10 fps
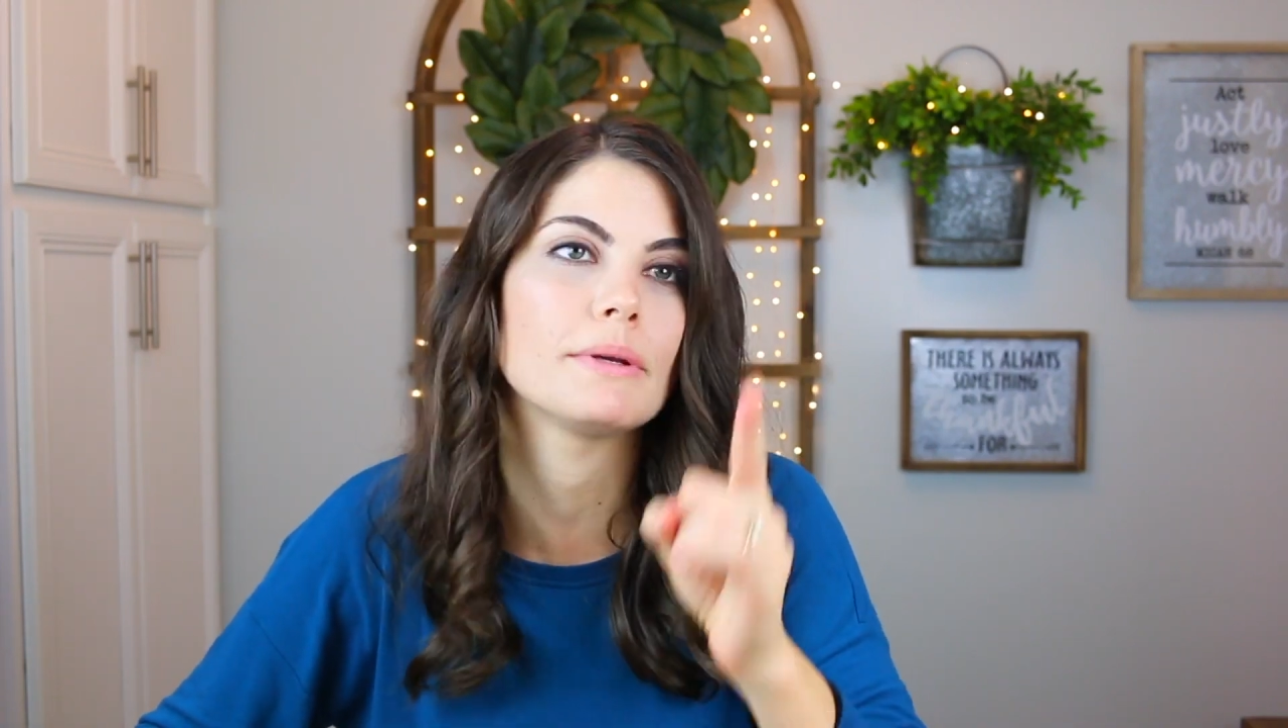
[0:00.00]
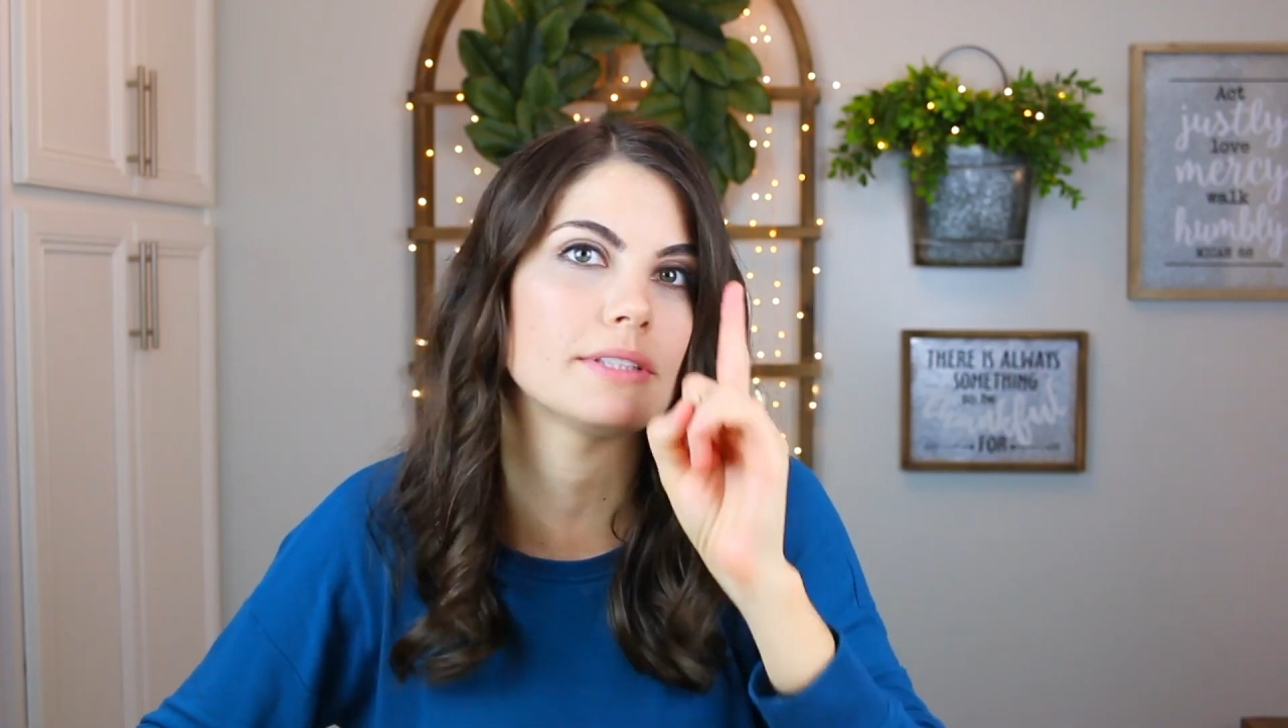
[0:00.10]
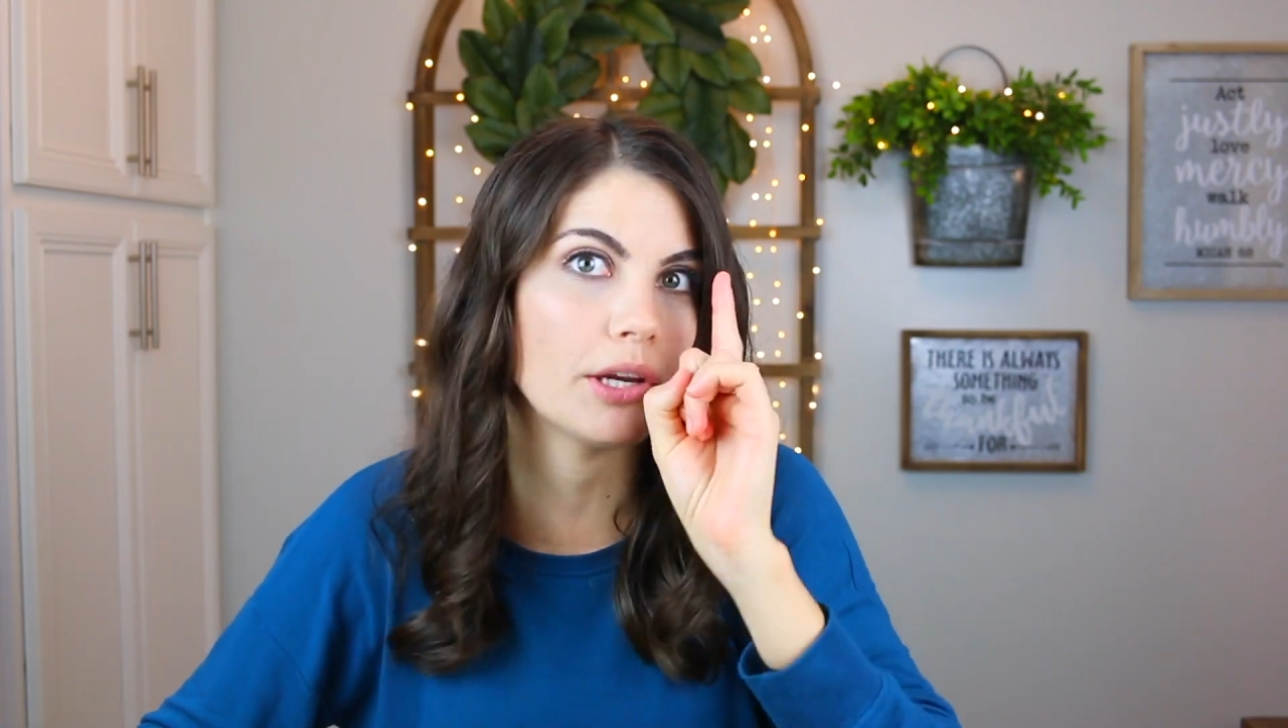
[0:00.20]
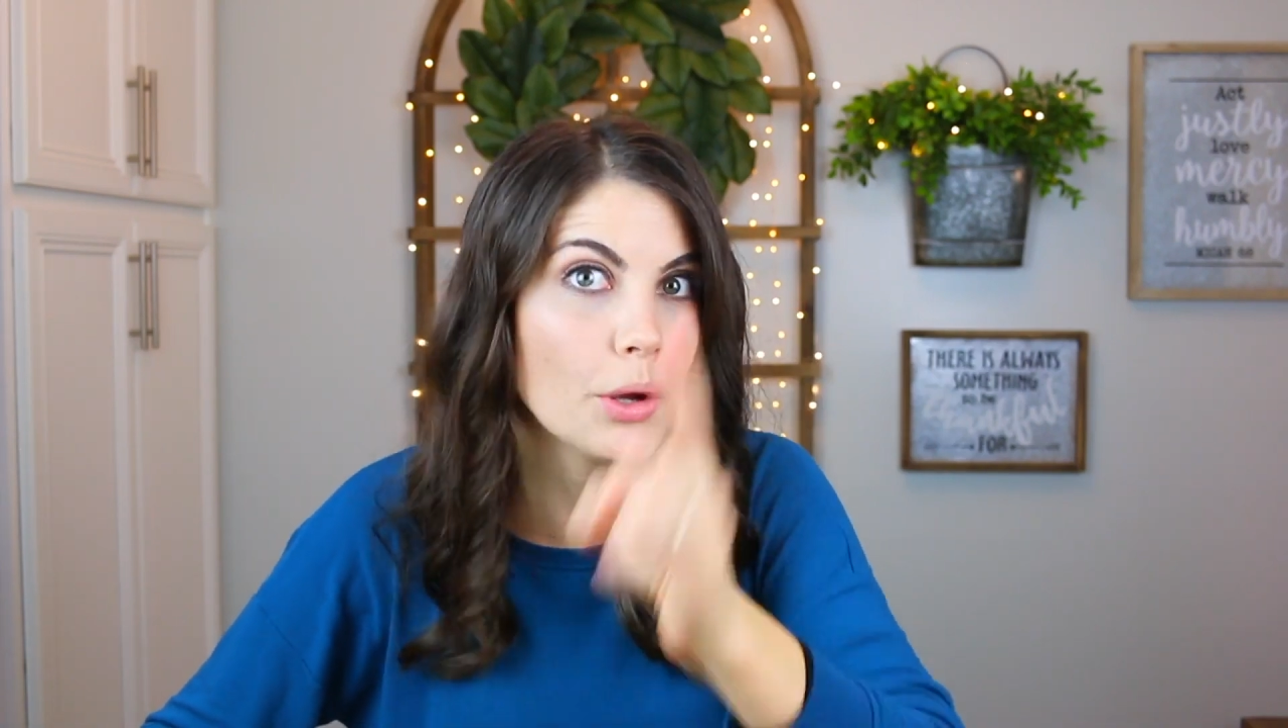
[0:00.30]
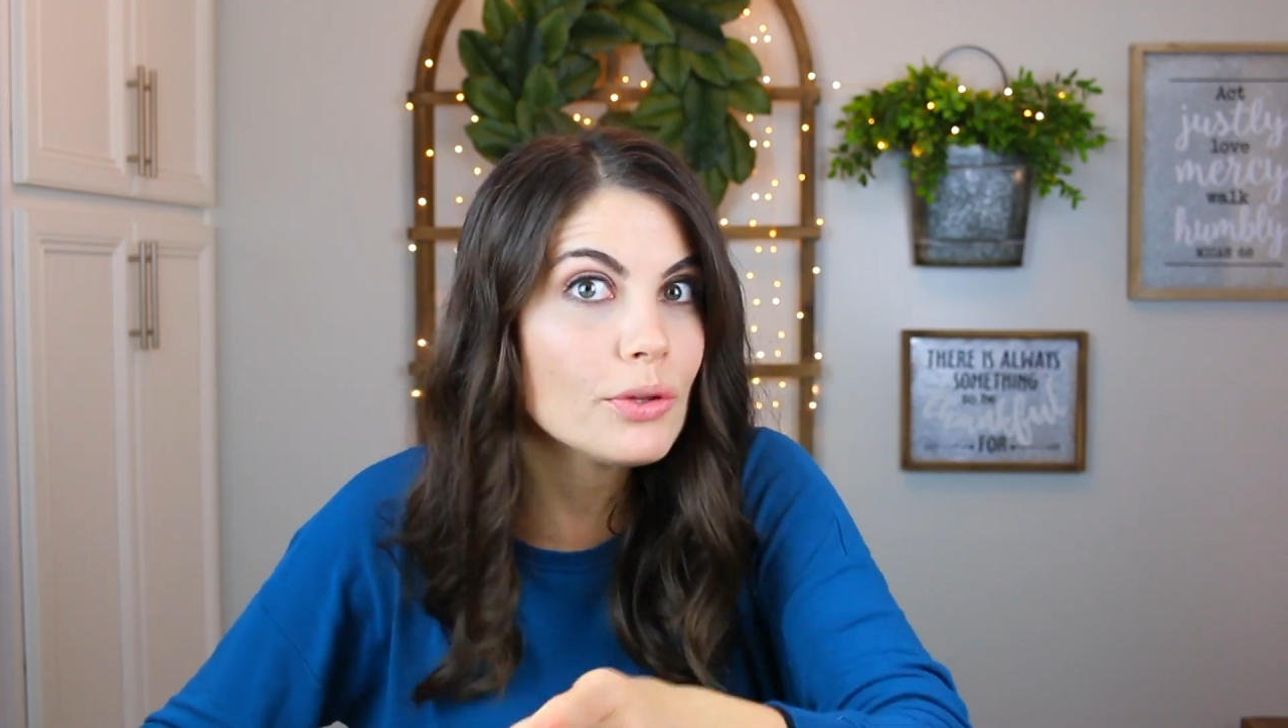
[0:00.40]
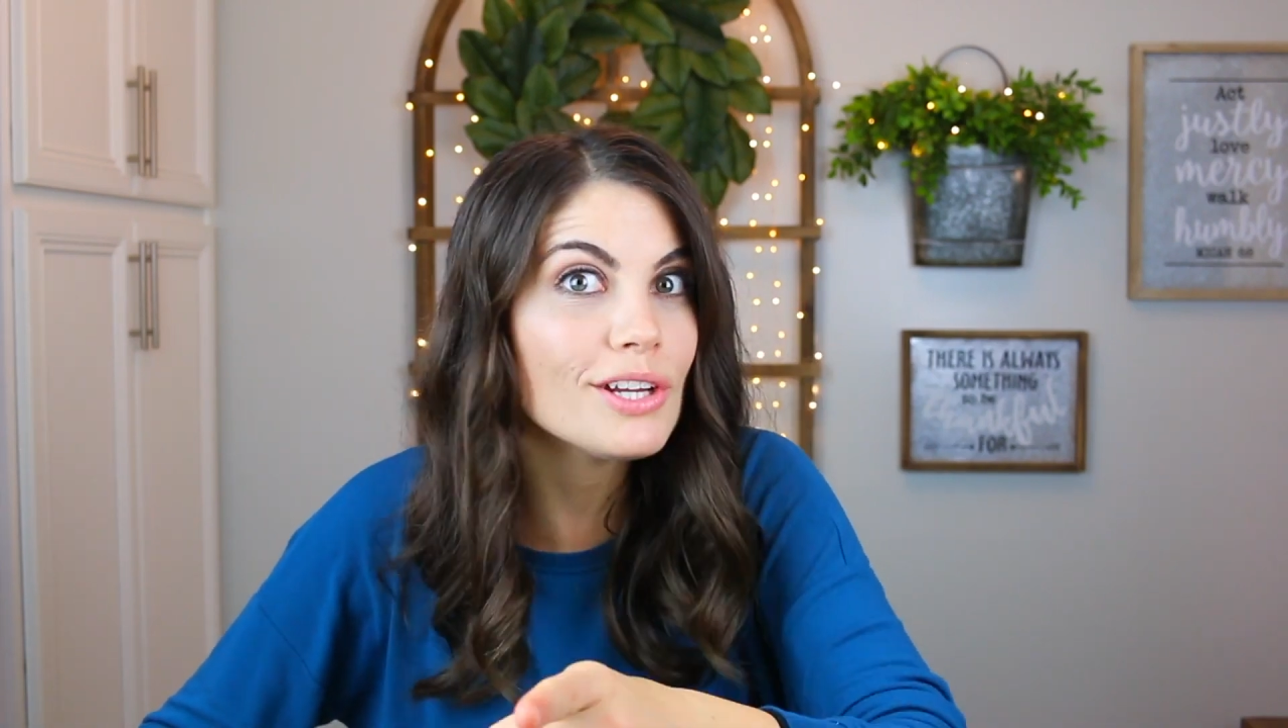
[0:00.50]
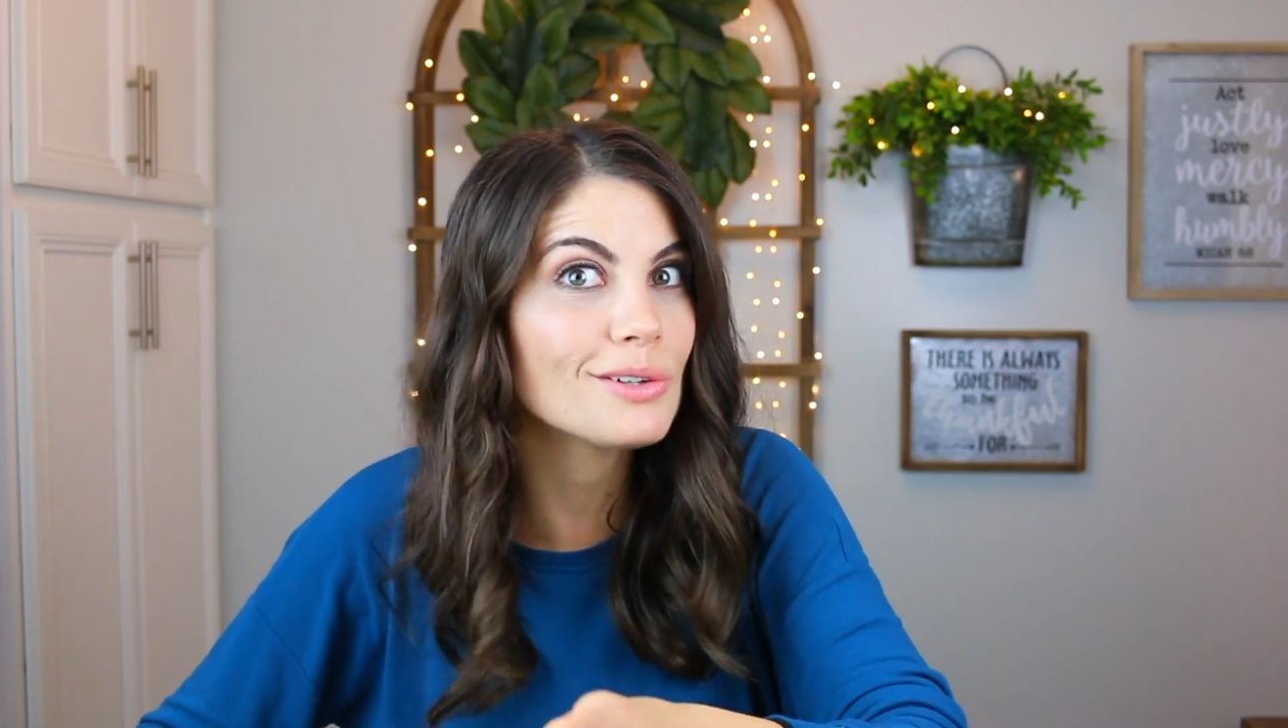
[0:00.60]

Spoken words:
because I know they